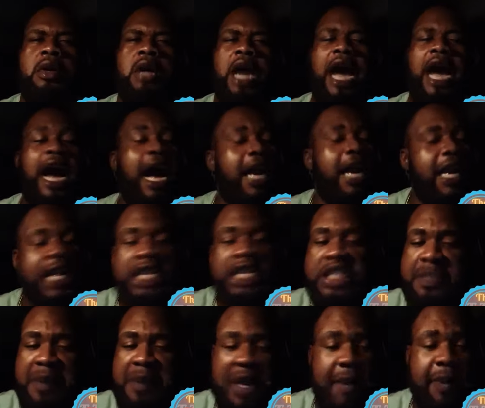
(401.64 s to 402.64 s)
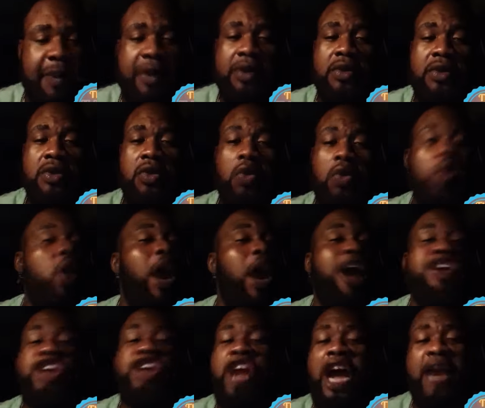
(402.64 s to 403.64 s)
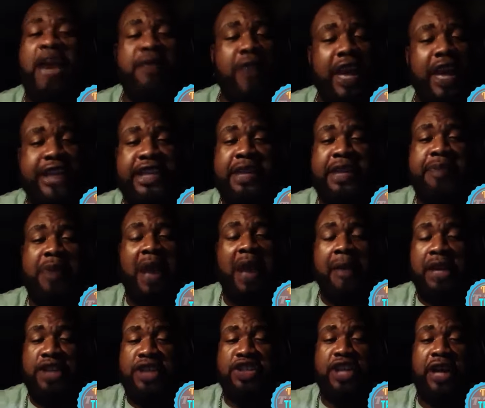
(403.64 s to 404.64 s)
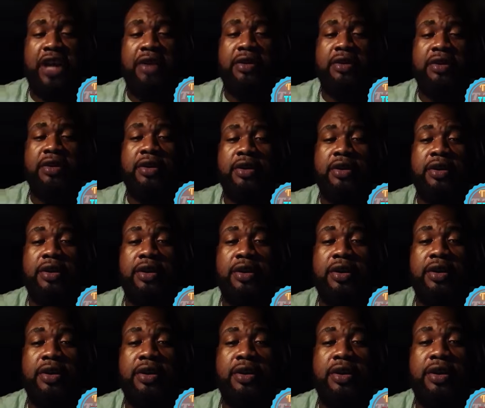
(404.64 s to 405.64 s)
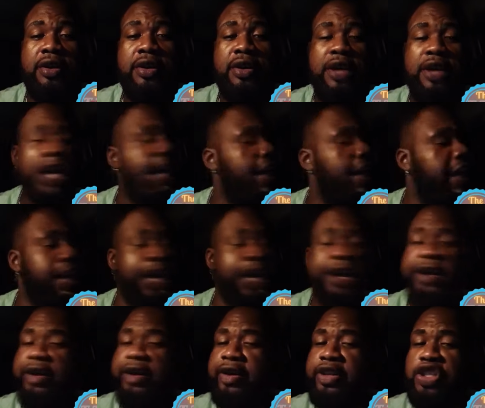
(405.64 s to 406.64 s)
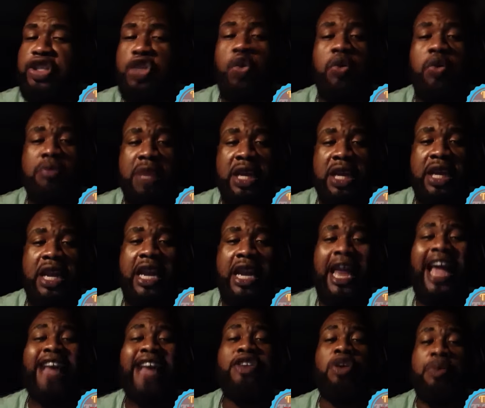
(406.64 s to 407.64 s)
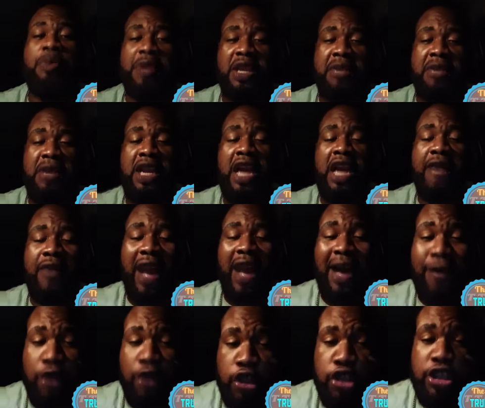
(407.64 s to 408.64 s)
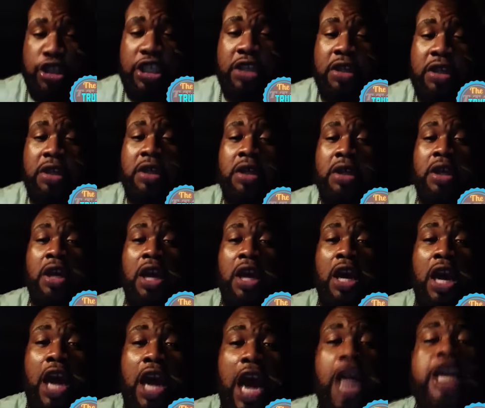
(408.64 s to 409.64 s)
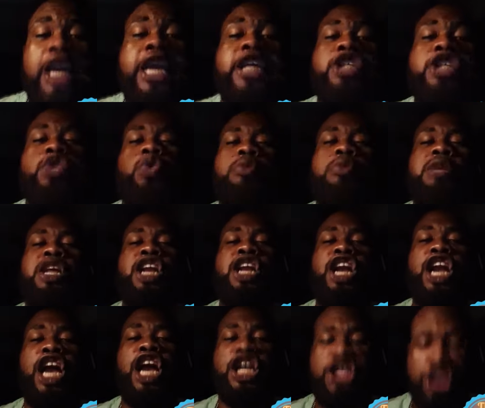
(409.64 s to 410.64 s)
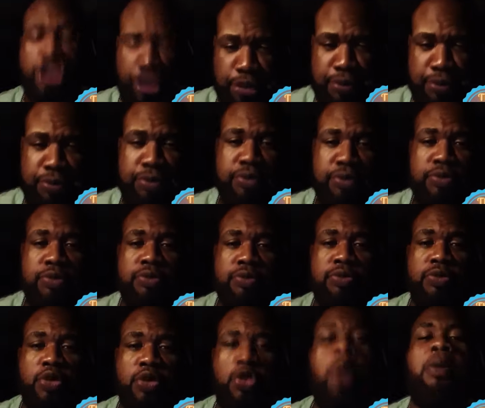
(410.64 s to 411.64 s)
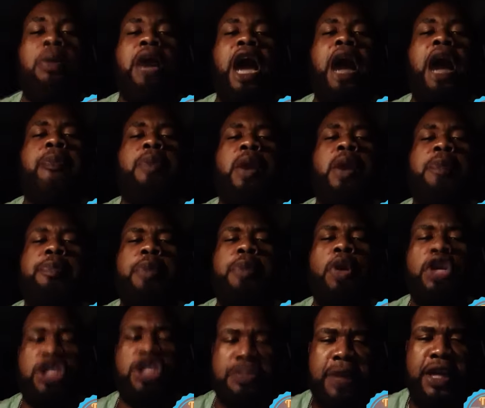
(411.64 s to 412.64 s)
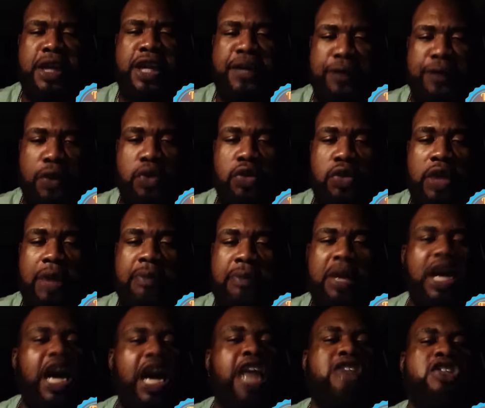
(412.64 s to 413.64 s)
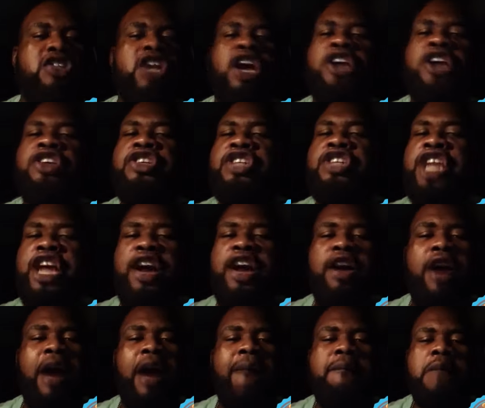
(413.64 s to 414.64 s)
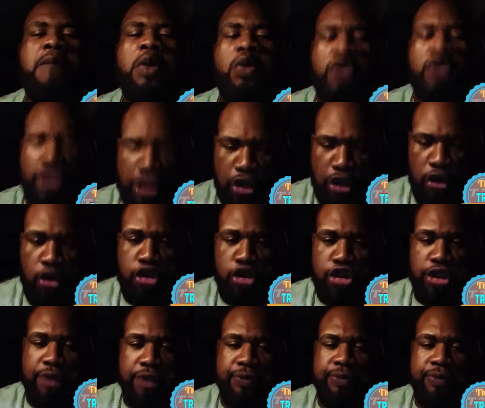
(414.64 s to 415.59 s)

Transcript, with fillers: all of these people who are there advising the Prime Minister, they should be lined up in the middle of Half Way Tree and they should be lashed. Some corporal punishment need for to them because they are they are abusing the country.